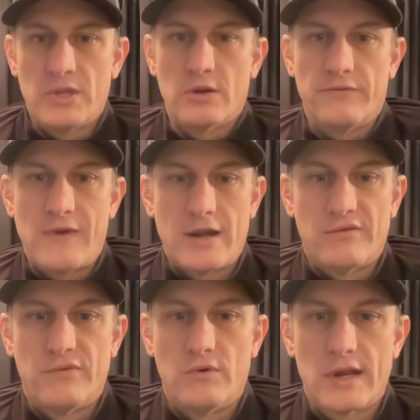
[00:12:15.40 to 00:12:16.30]
Final
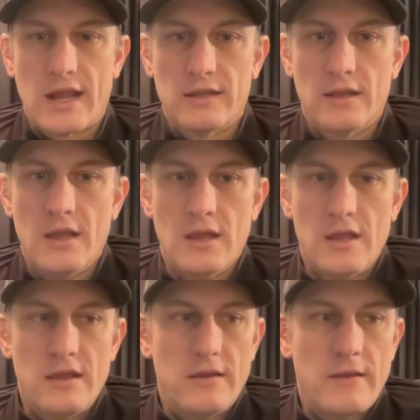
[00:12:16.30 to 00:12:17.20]
Four guy.
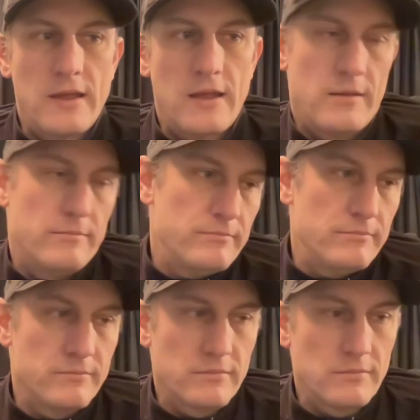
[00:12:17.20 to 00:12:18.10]
And
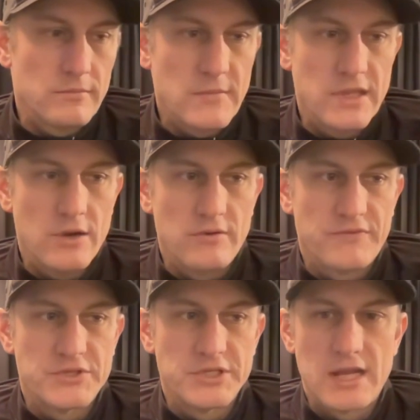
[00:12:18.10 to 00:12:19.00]
if
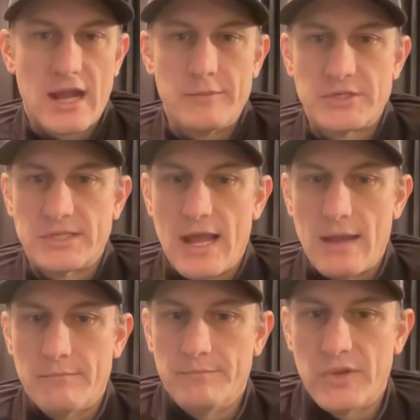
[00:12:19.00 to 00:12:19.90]
it's your time, it's your
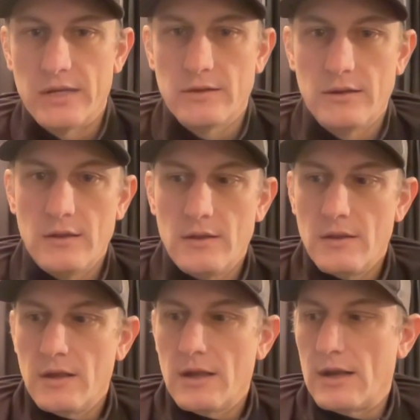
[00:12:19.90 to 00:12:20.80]
time. But
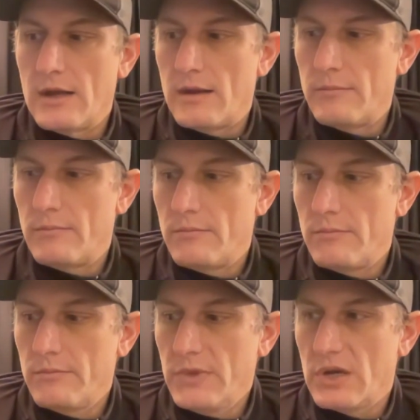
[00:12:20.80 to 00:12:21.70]

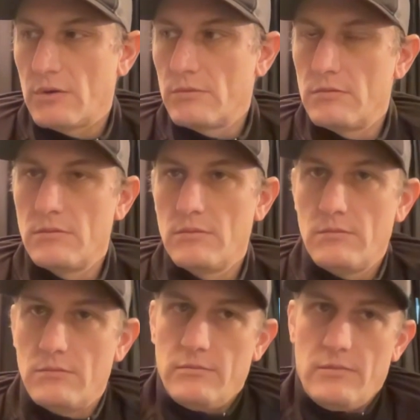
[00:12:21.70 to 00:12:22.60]
you know,
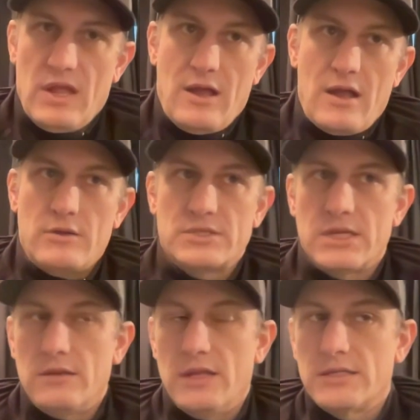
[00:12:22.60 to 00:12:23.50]
is
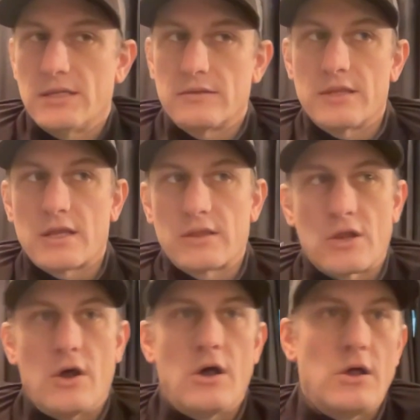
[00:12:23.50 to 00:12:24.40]
it the
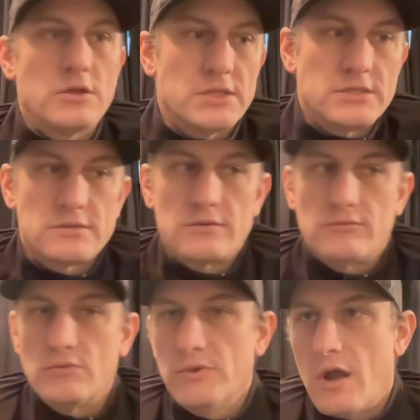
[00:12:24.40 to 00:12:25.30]
calls? It's the
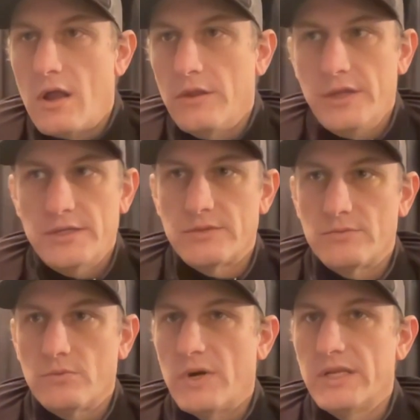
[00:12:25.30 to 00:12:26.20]
rule knowledge.
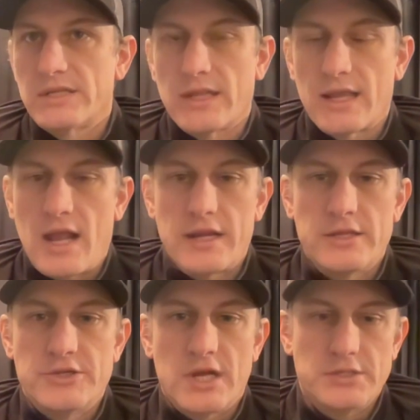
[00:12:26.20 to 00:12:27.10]
What is it like? How do
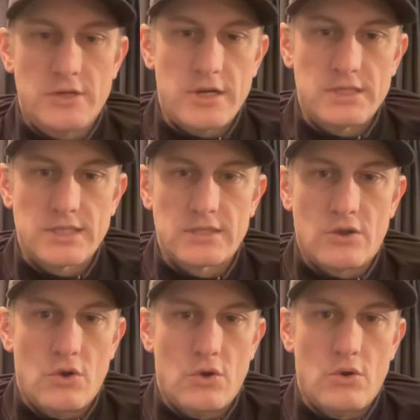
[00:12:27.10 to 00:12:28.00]
you judge it on? It's like the
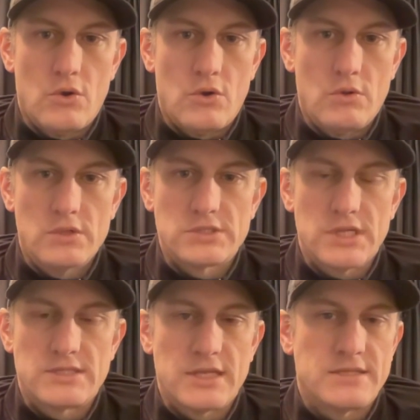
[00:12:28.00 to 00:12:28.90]
whole.
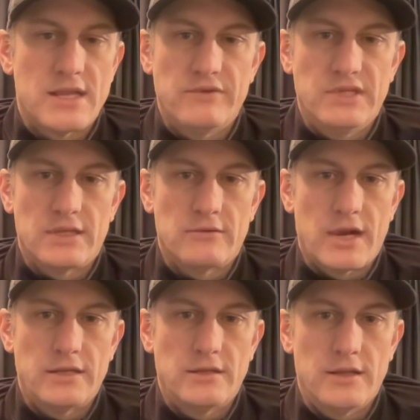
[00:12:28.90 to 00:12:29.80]
It's everything,
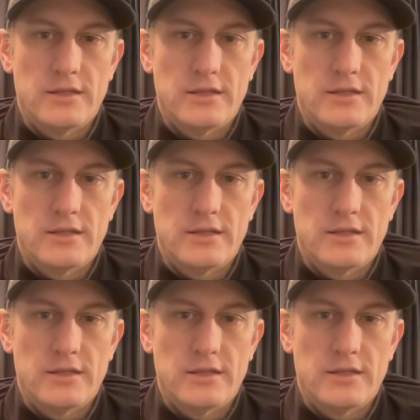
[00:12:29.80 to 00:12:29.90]
right?